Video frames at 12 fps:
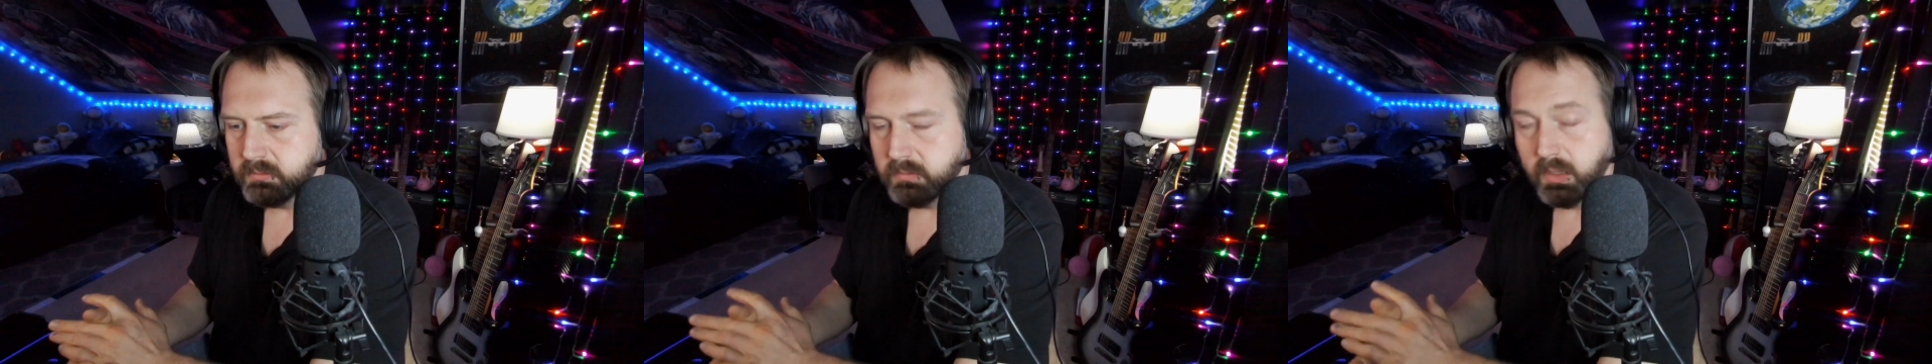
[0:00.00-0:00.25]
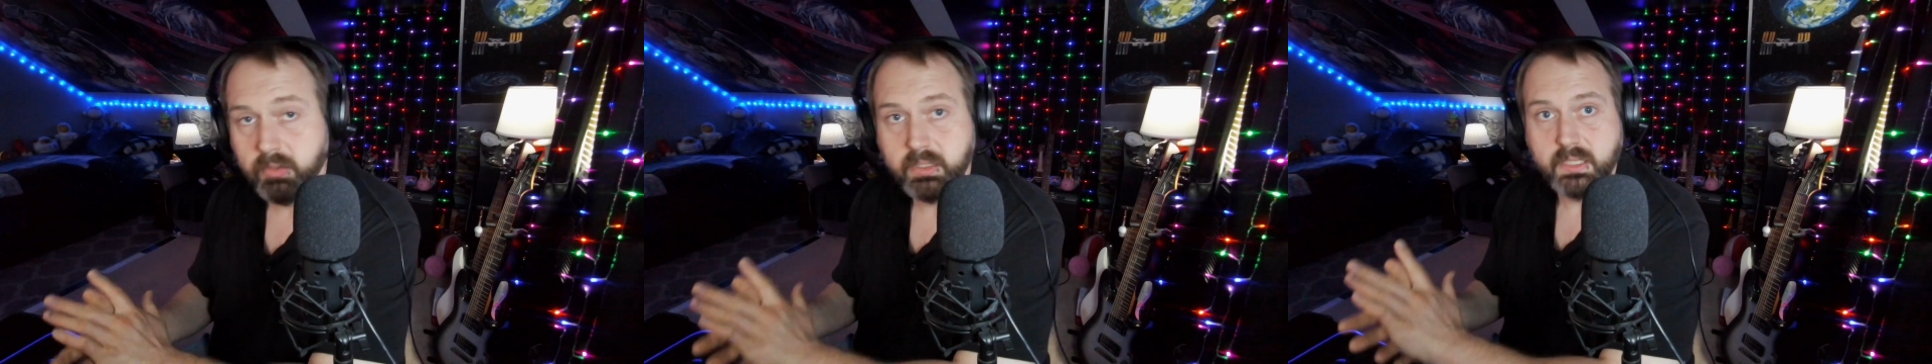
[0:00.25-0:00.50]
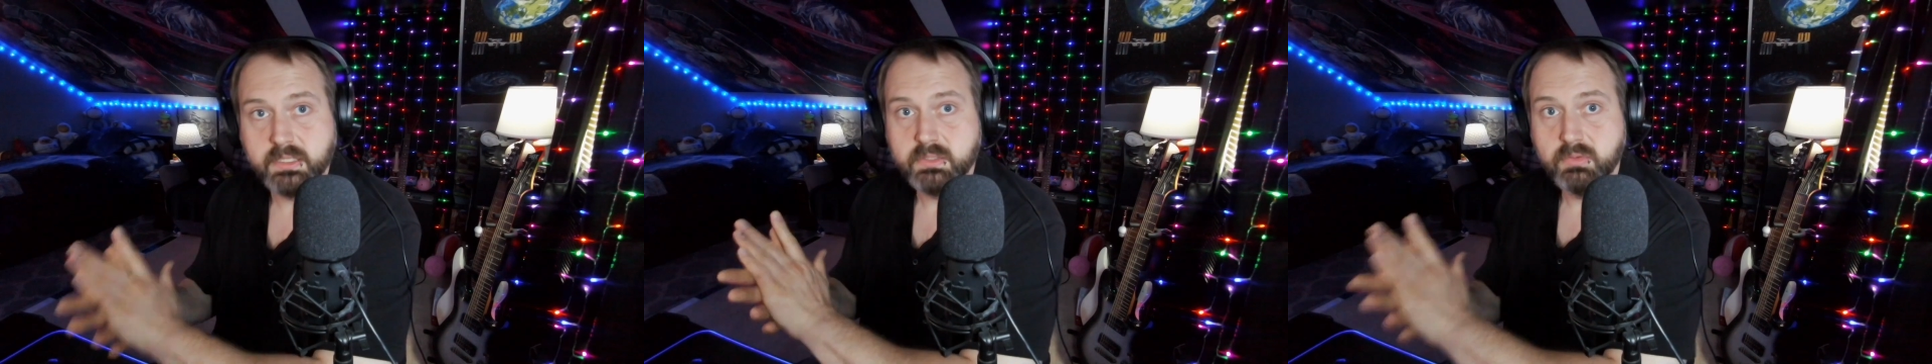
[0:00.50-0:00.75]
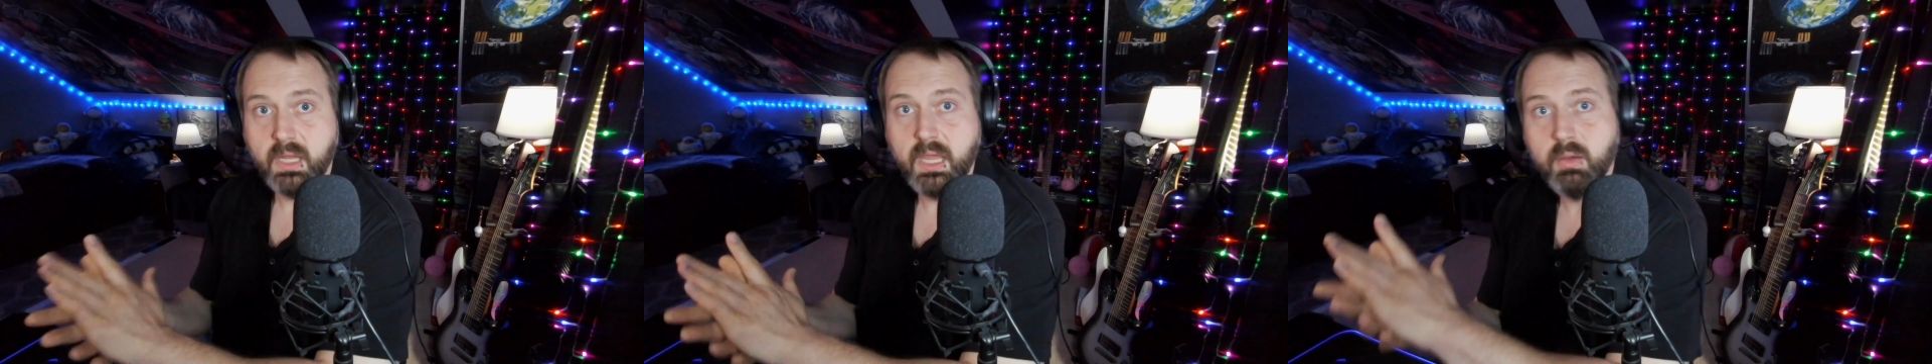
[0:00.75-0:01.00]
Okay, so
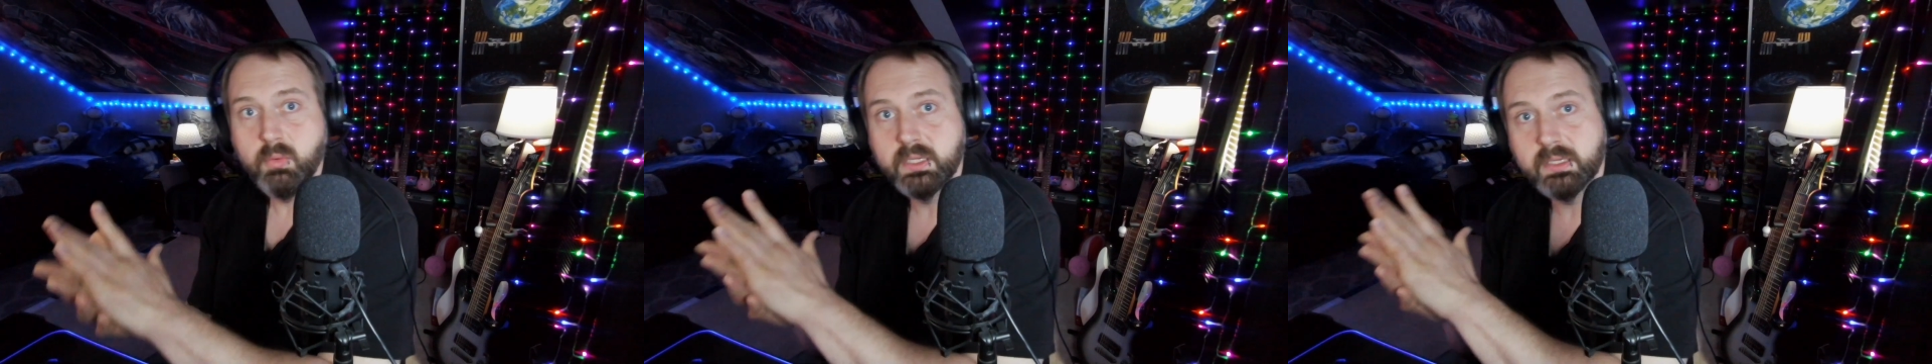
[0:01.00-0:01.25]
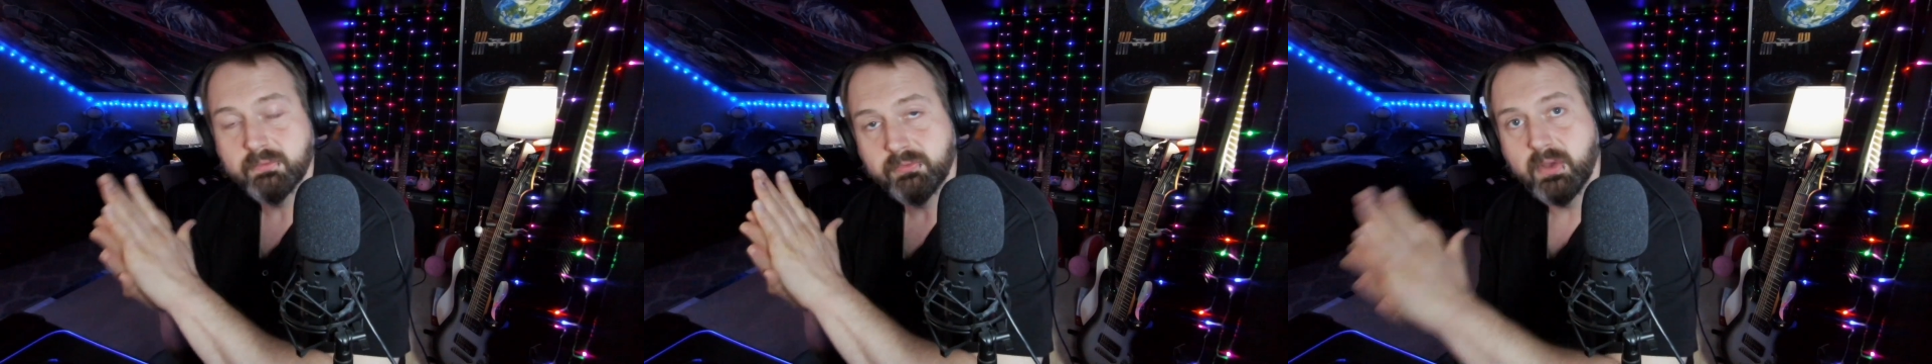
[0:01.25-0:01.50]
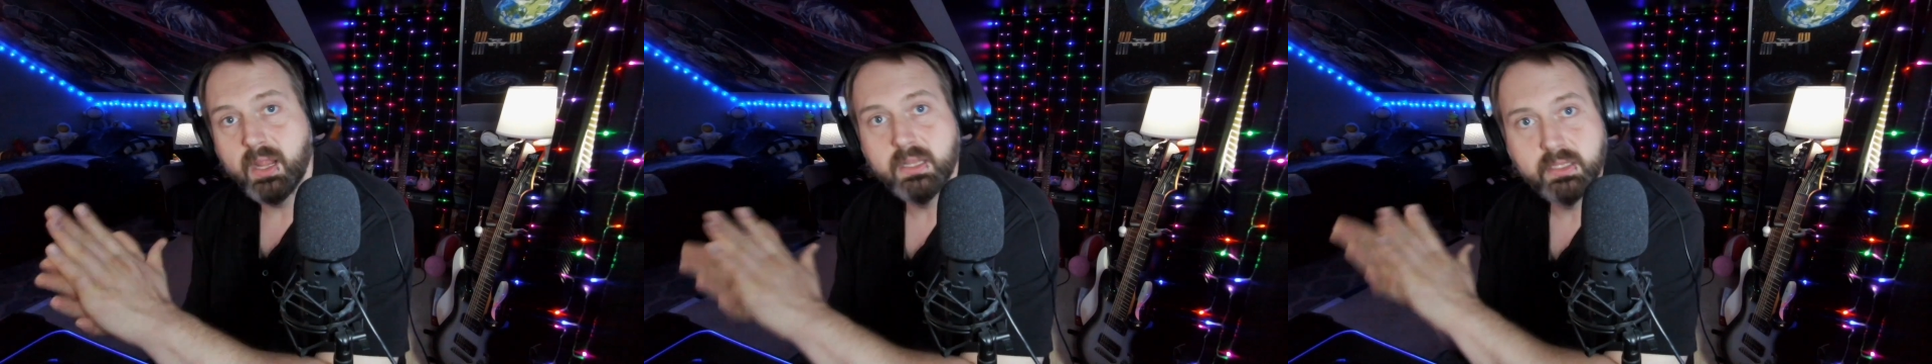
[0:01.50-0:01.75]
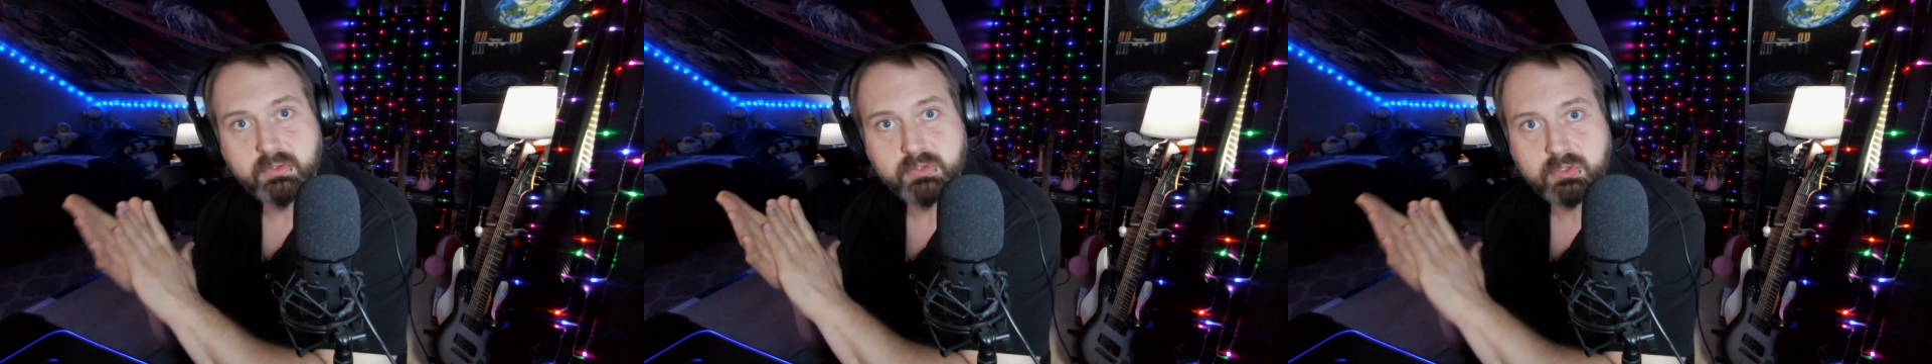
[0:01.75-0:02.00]
now we can
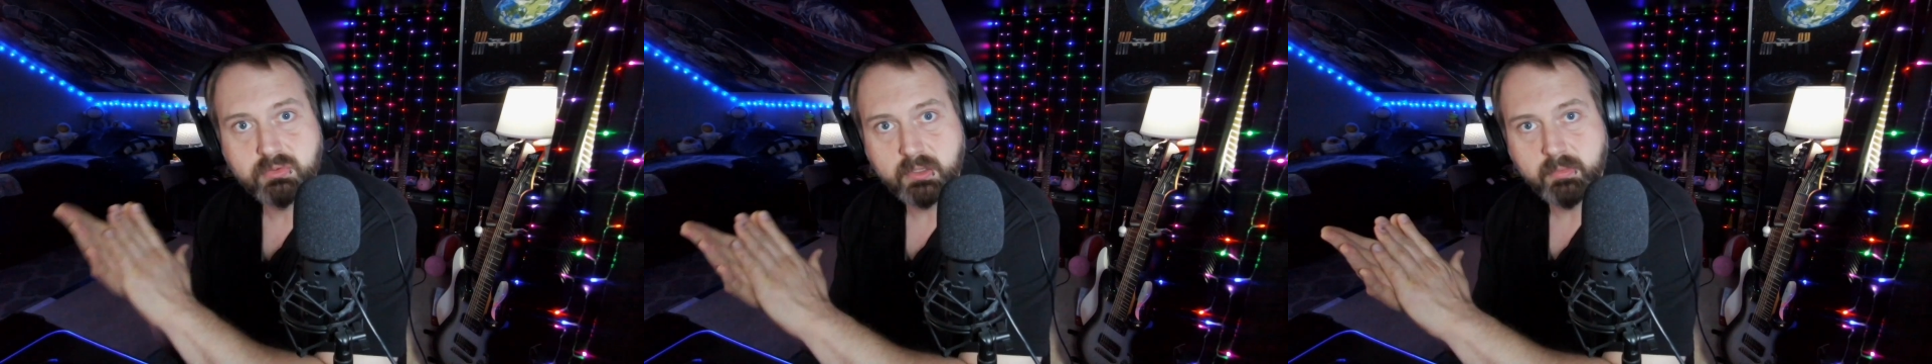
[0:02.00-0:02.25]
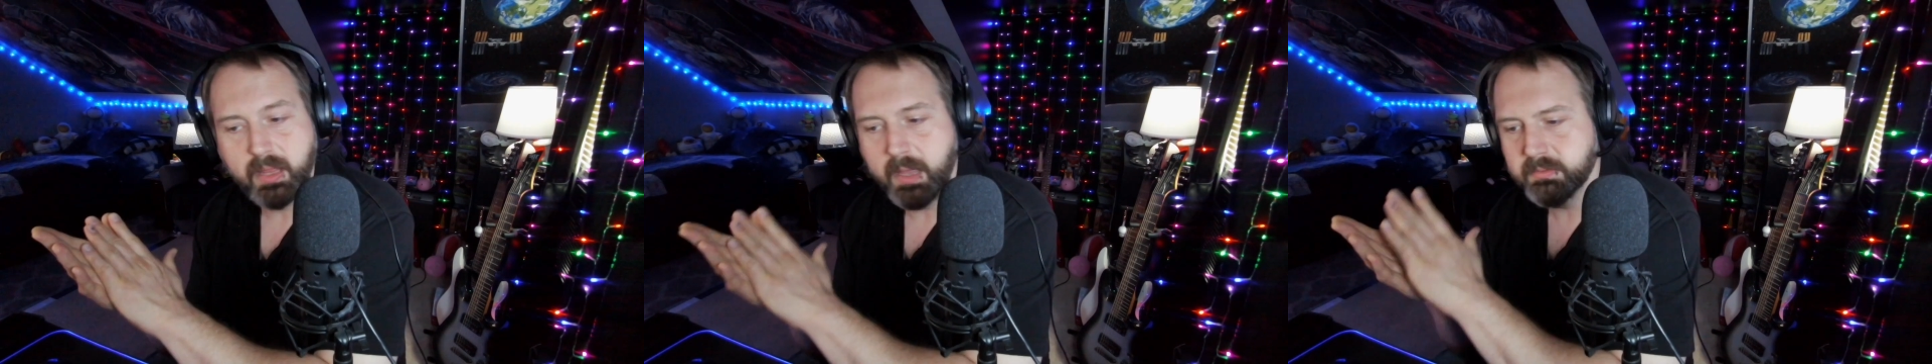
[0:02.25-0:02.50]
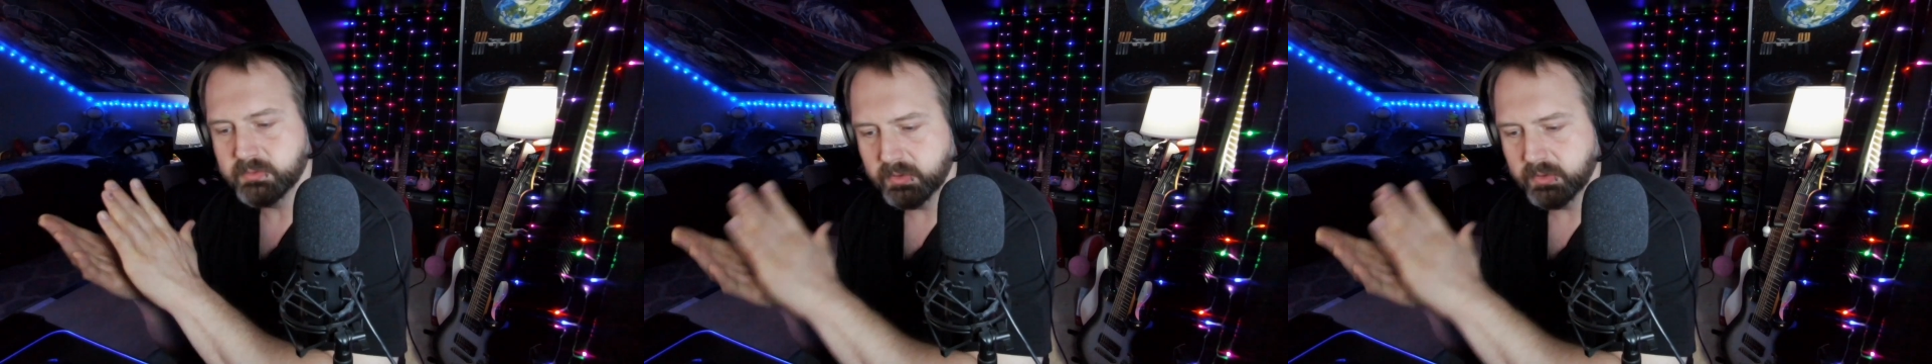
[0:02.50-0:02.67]
finally use Streamlabs